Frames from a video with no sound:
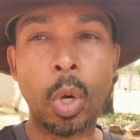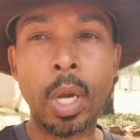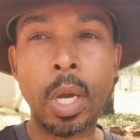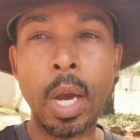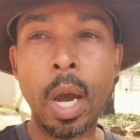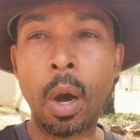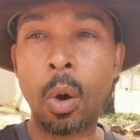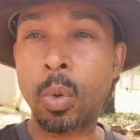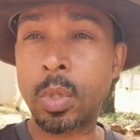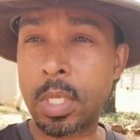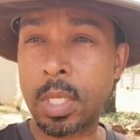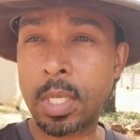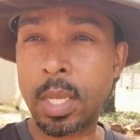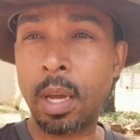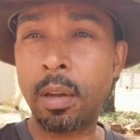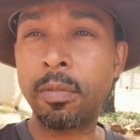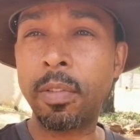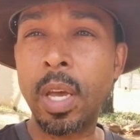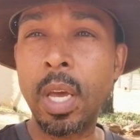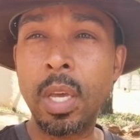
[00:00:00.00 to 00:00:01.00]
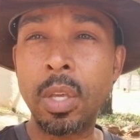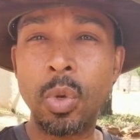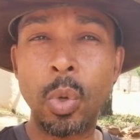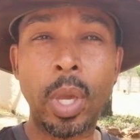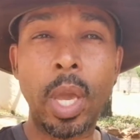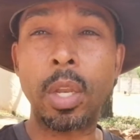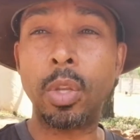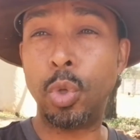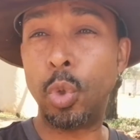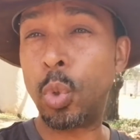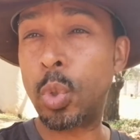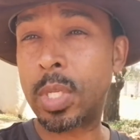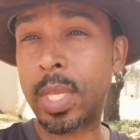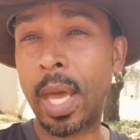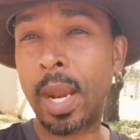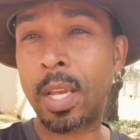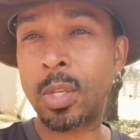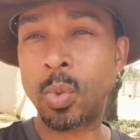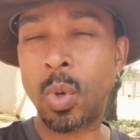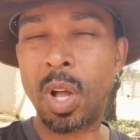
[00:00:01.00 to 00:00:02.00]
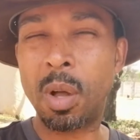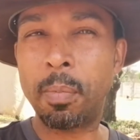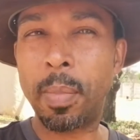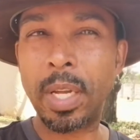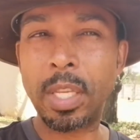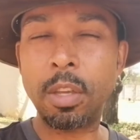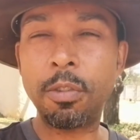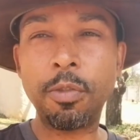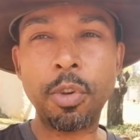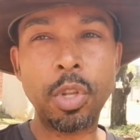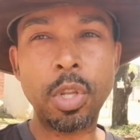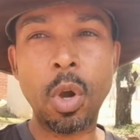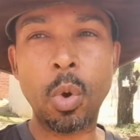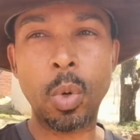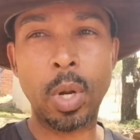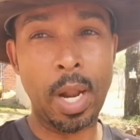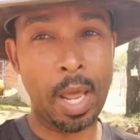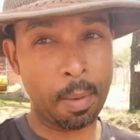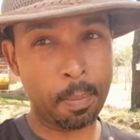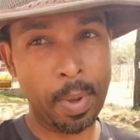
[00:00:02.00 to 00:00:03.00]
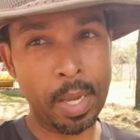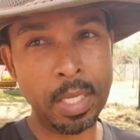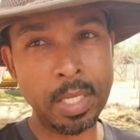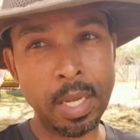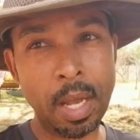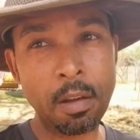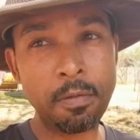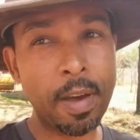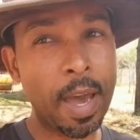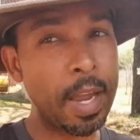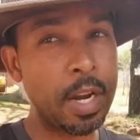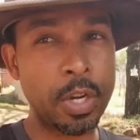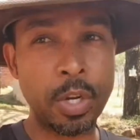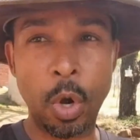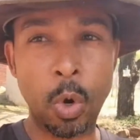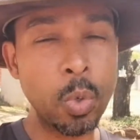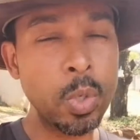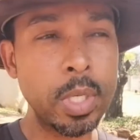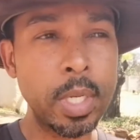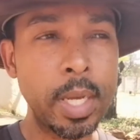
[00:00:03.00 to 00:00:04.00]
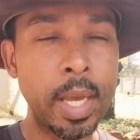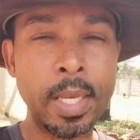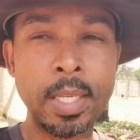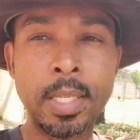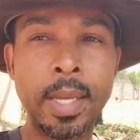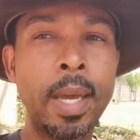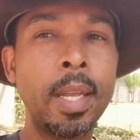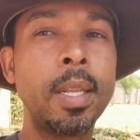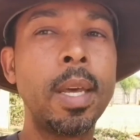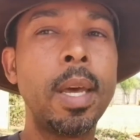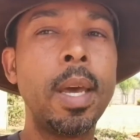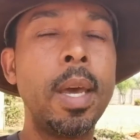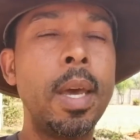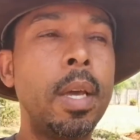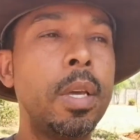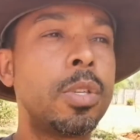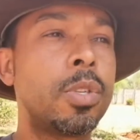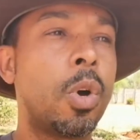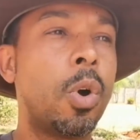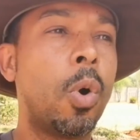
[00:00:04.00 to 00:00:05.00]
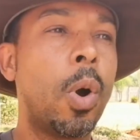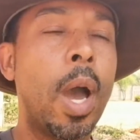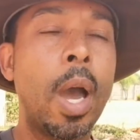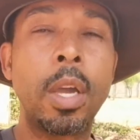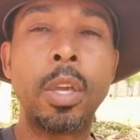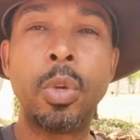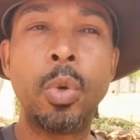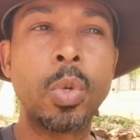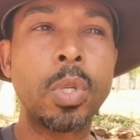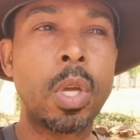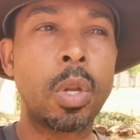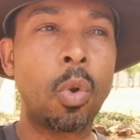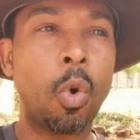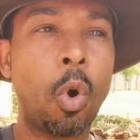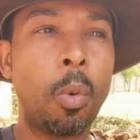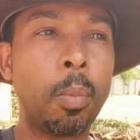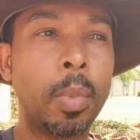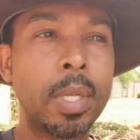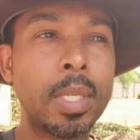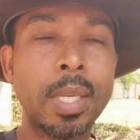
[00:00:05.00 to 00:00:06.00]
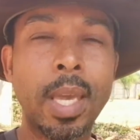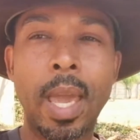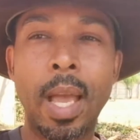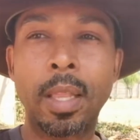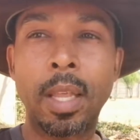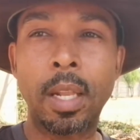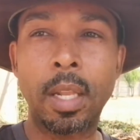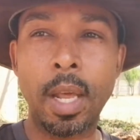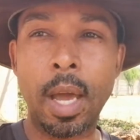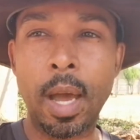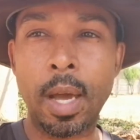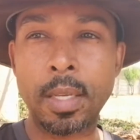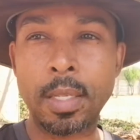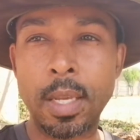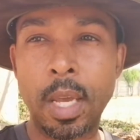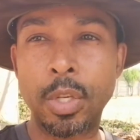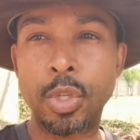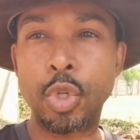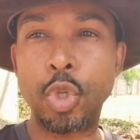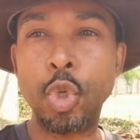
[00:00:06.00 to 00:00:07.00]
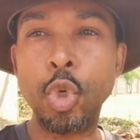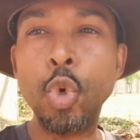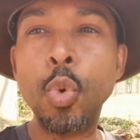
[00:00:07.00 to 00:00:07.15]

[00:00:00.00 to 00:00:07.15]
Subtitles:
cows and stuff, you can use that as well. But if you don't, like myself, I don't as yet, so I use a normal scale that us as